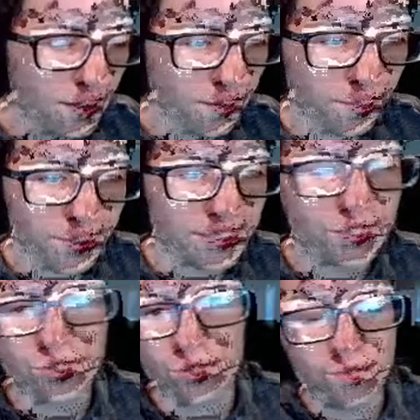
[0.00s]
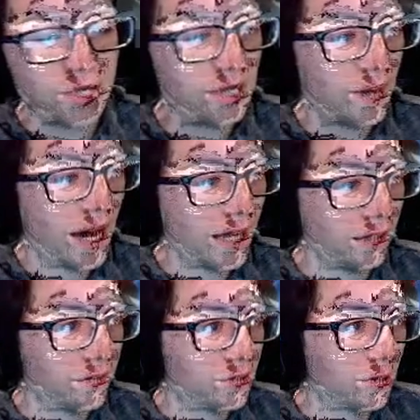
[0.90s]
but this is a Trick Room team. I
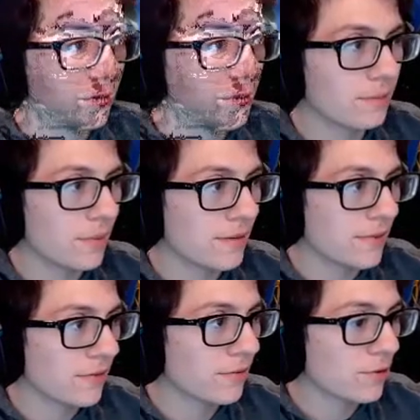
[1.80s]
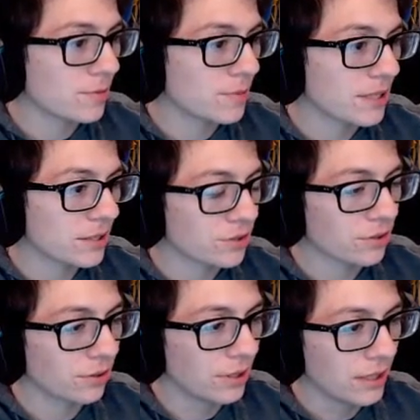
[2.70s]
love Trick Room. My favorite form of speed
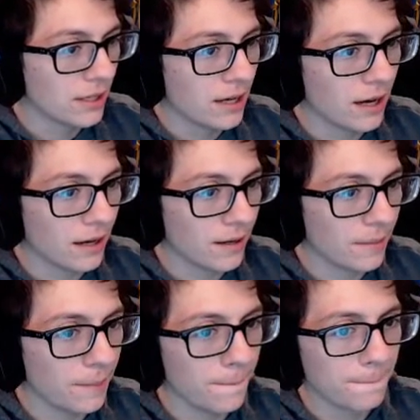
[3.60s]
control. Um,